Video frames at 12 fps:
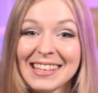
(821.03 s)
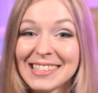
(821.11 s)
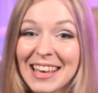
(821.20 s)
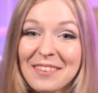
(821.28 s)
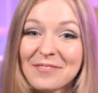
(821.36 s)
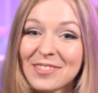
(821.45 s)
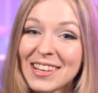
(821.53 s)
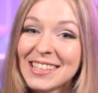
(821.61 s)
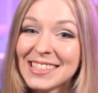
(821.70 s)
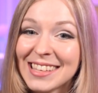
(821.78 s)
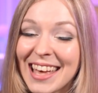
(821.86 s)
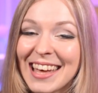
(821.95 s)
safe,
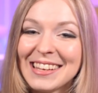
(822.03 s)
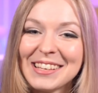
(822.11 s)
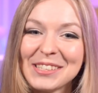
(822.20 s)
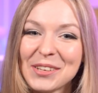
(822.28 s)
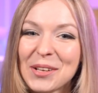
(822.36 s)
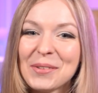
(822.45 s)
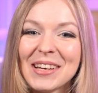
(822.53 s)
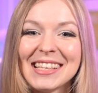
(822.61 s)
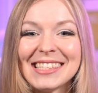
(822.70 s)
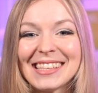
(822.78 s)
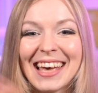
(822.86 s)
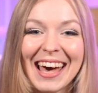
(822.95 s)
friends, and as
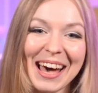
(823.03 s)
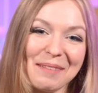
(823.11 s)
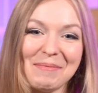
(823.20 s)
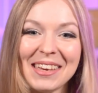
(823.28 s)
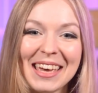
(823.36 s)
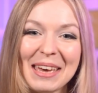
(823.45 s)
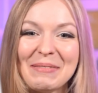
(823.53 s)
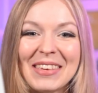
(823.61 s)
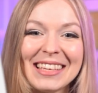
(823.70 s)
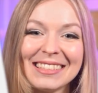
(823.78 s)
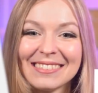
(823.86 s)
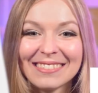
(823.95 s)
always, happy gaming!